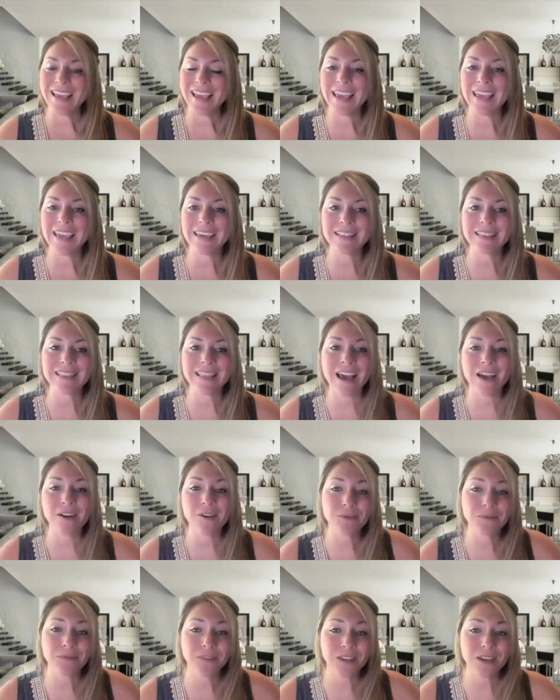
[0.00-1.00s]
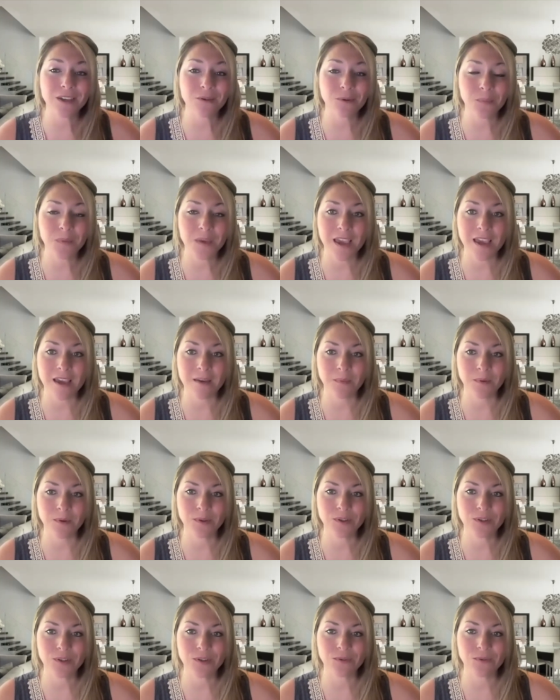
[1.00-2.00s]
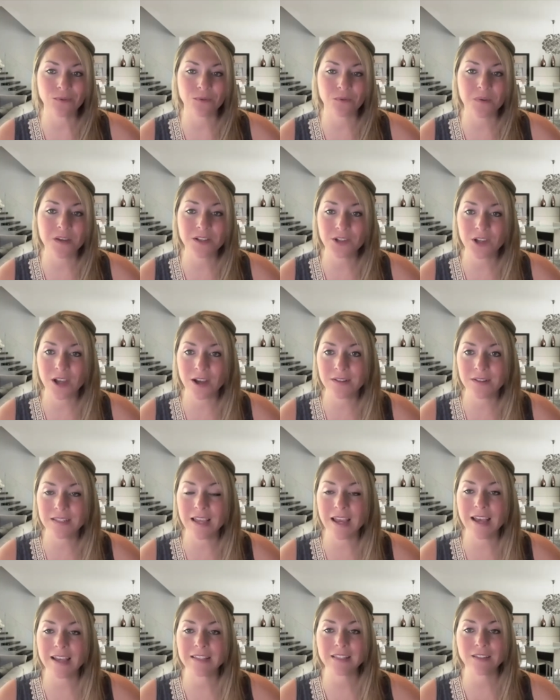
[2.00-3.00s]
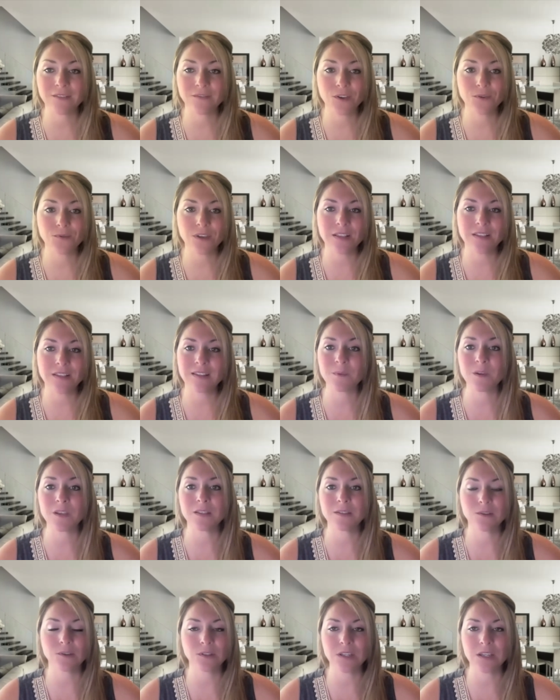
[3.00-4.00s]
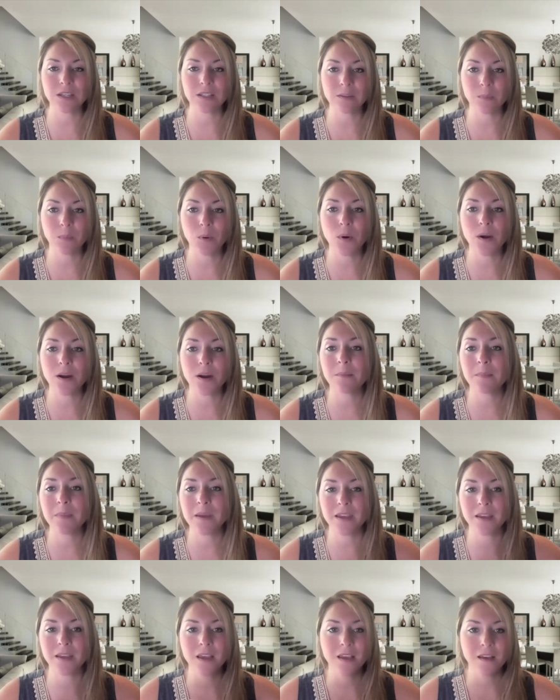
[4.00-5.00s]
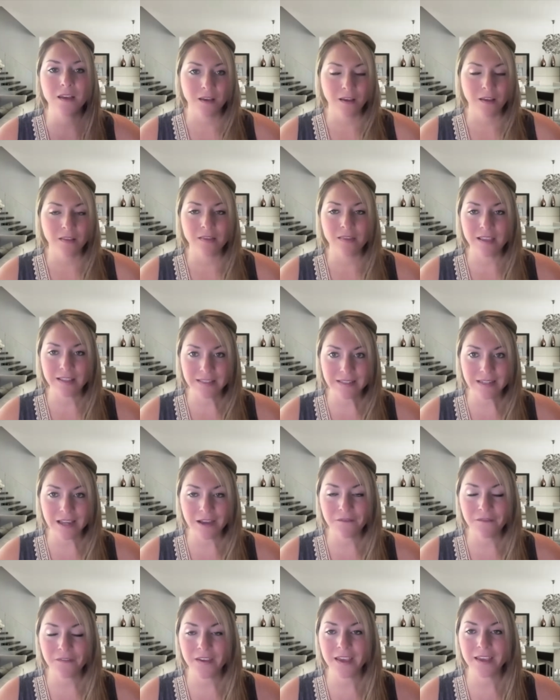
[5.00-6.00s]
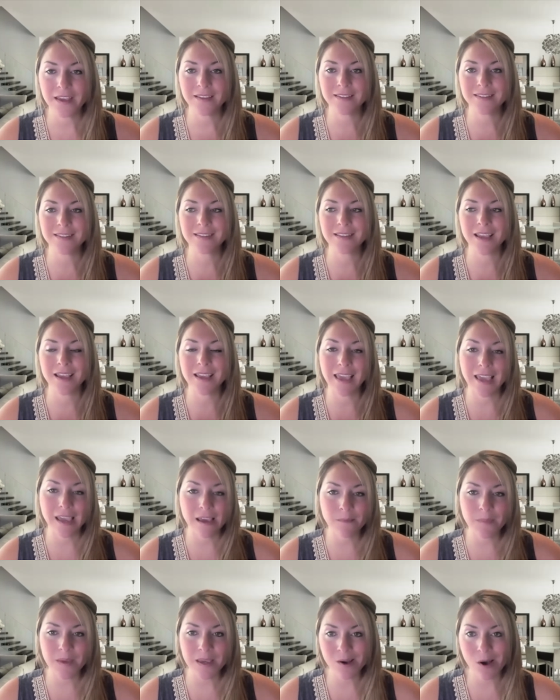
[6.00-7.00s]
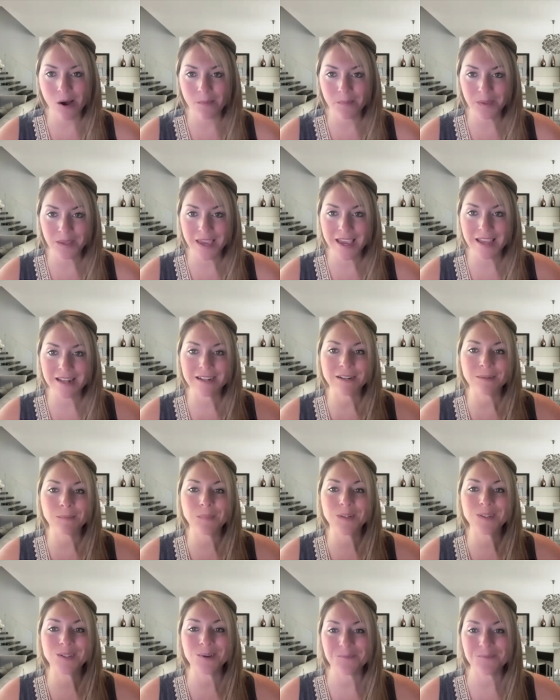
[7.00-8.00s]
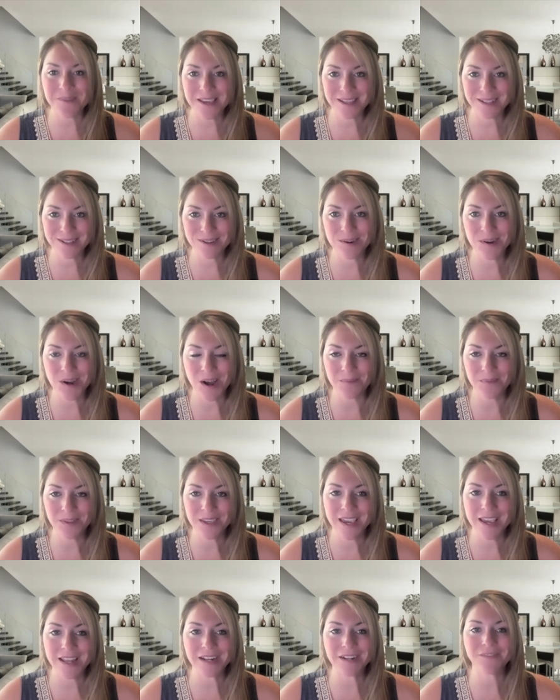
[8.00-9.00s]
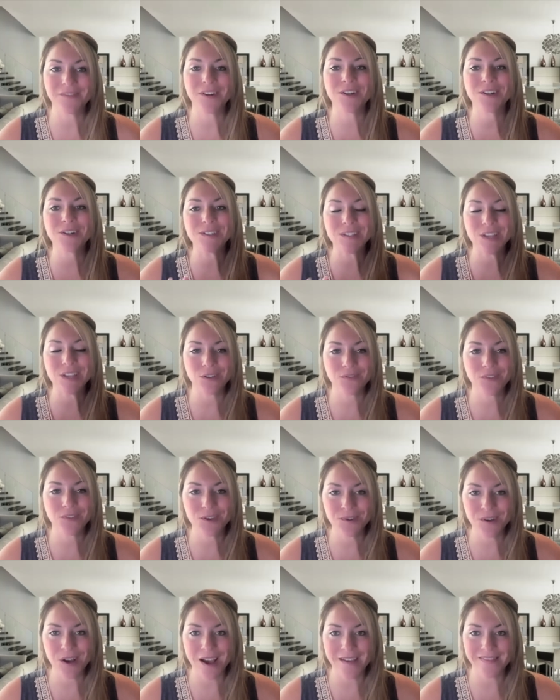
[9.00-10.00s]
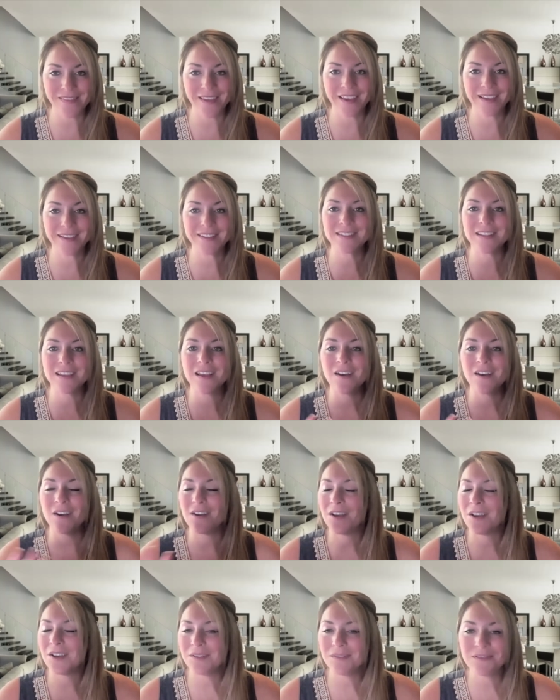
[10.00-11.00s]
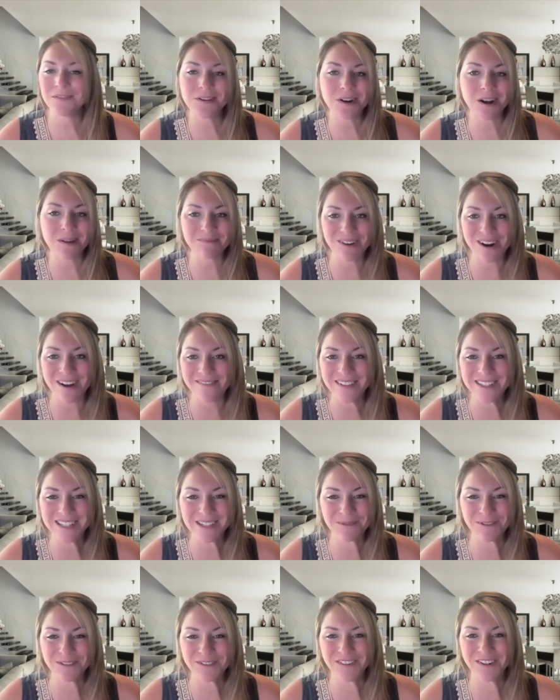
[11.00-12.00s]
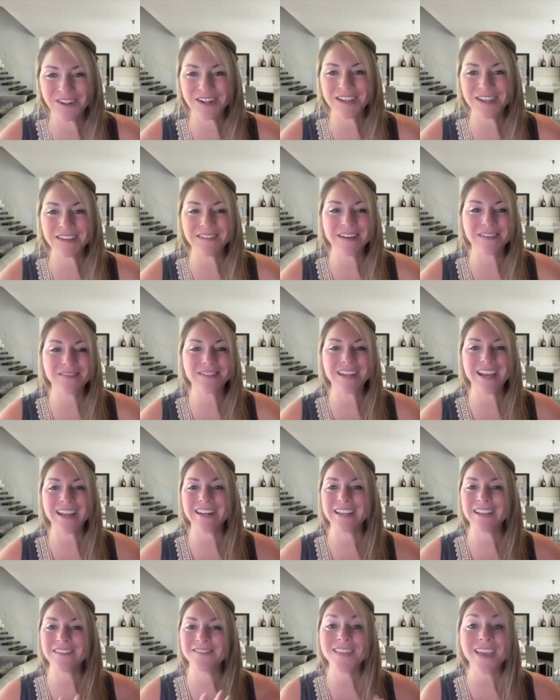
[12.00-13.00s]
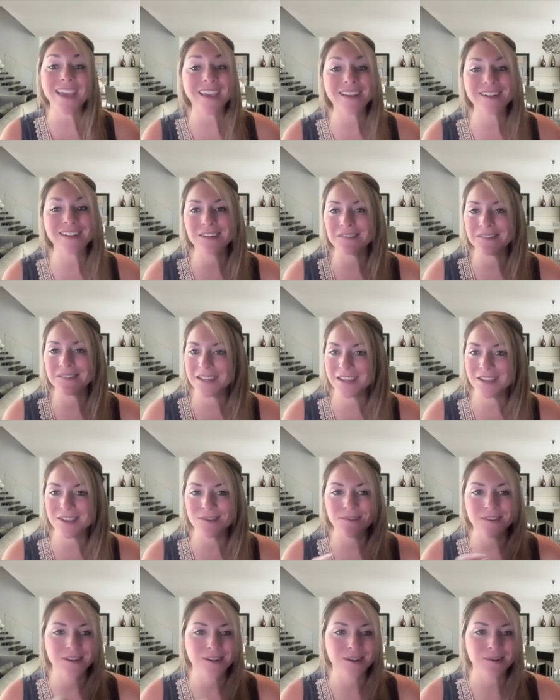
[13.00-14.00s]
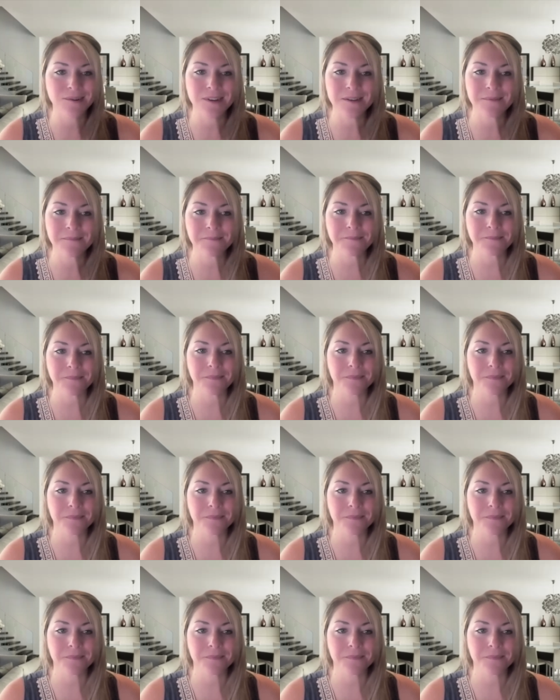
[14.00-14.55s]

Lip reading: and that hopefully you'll be able to reach out to us if you need some consulting support. But this stuff it can be complicated, but don't make it too complicated for yourself. You got this. All of the nonprofits before you have done it. If they can do it, you can do it.